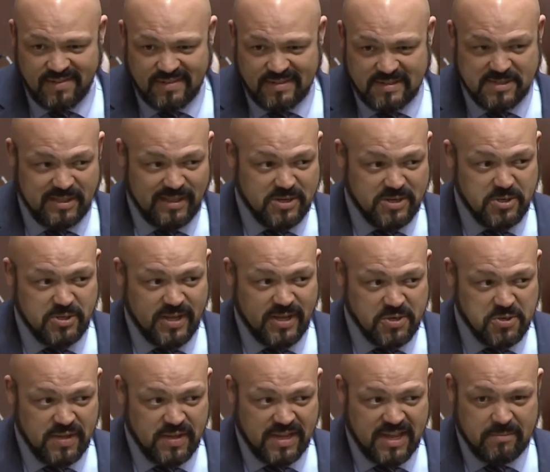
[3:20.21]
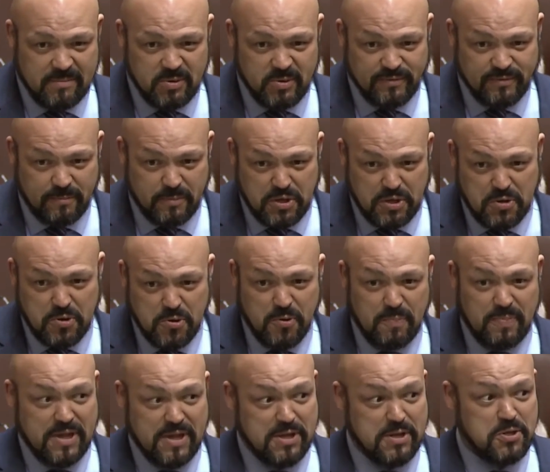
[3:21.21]
This is legislation that came to us from the
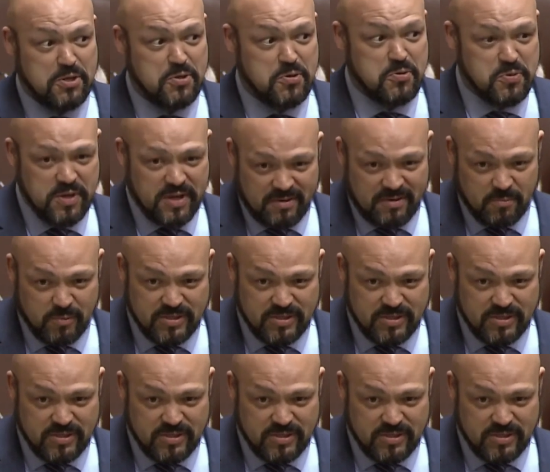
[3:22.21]
European Union.